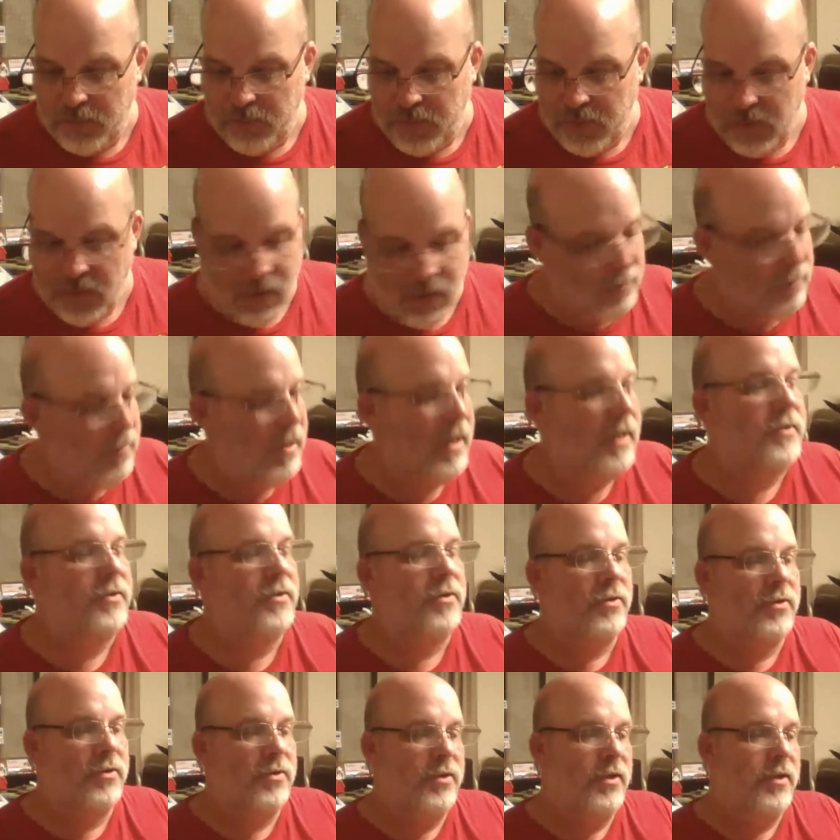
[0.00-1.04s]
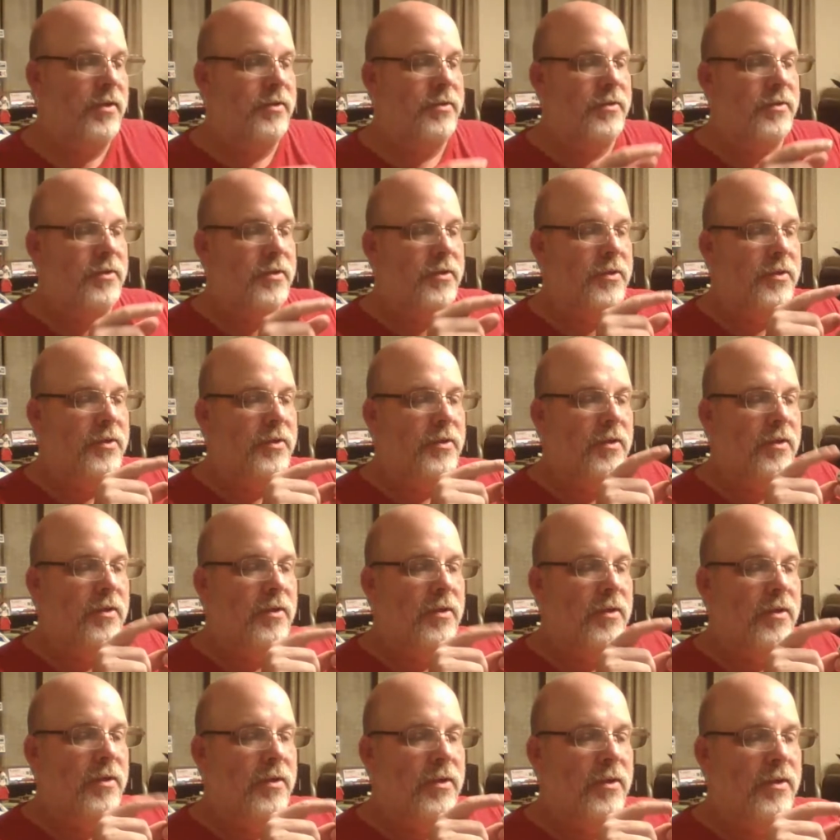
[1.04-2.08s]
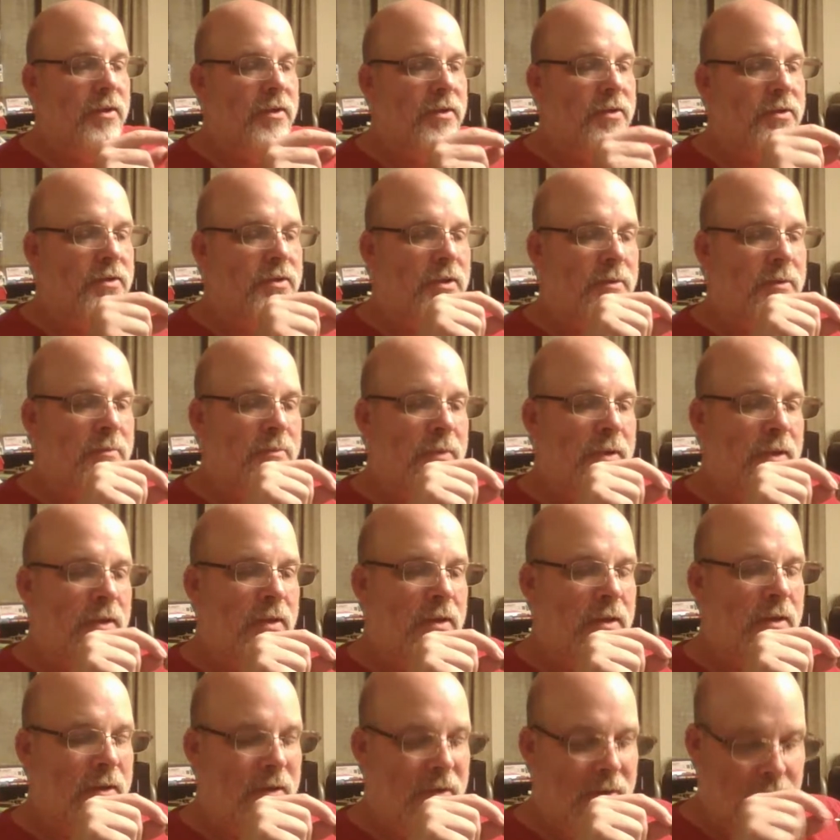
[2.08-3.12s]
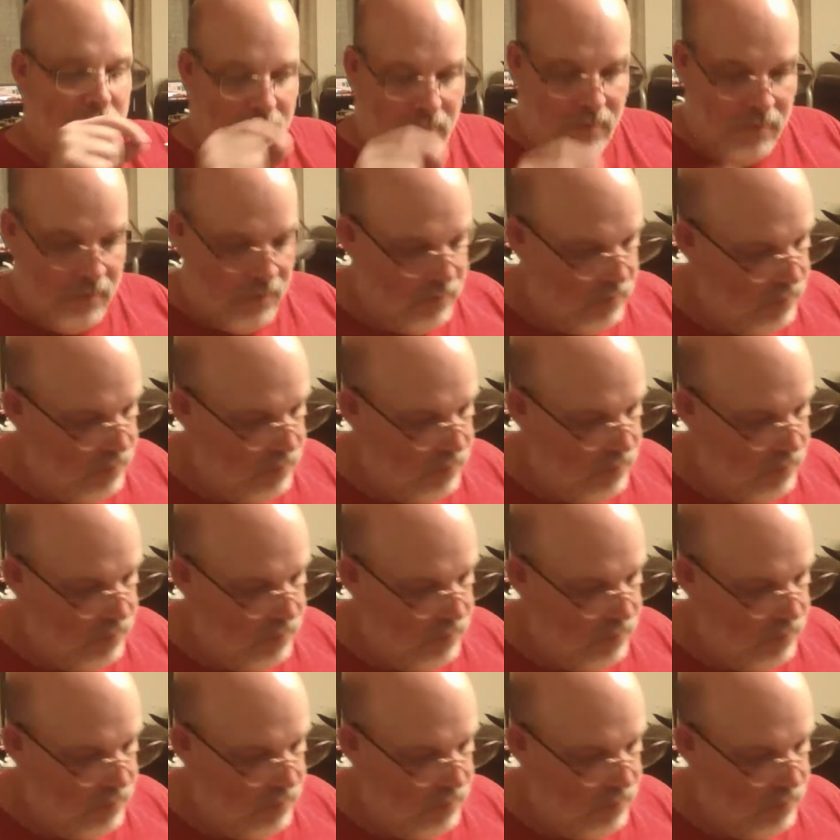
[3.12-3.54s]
the skimpy little bastards didn't send me the